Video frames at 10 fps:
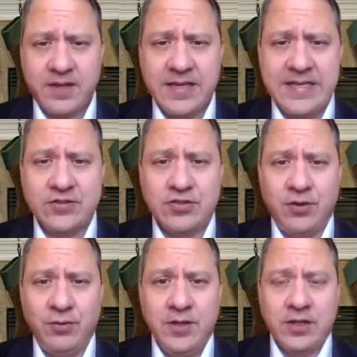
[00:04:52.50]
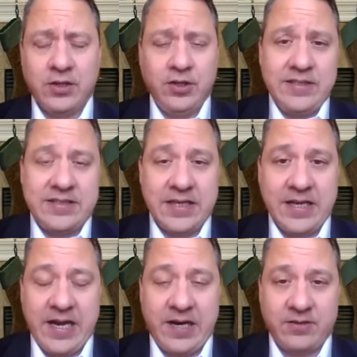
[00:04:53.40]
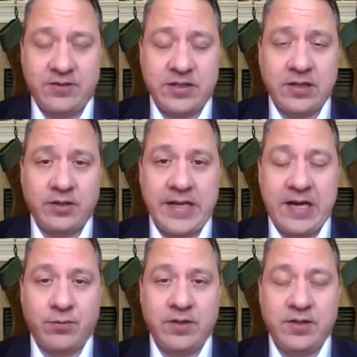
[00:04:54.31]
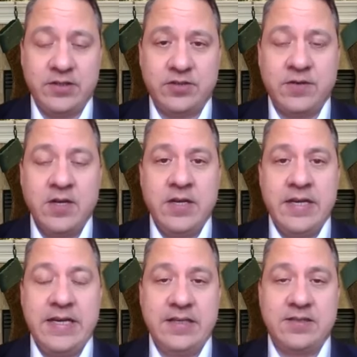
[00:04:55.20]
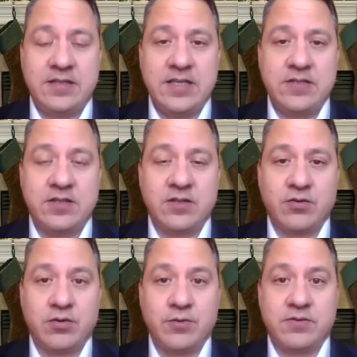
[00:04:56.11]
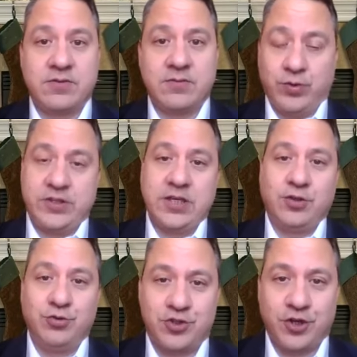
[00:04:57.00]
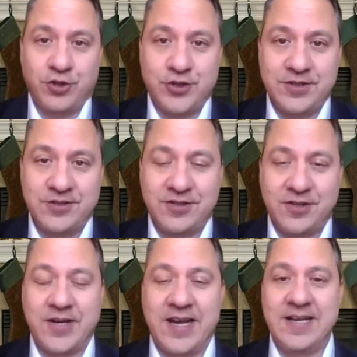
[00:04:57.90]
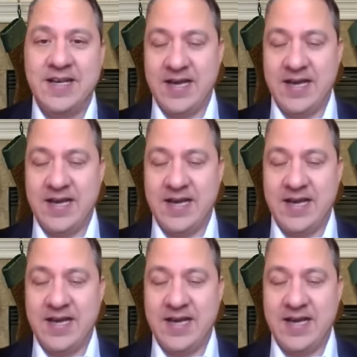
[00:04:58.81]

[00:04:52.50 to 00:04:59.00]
And so clearly singling out religious entities and groups, which includes churches. Okay.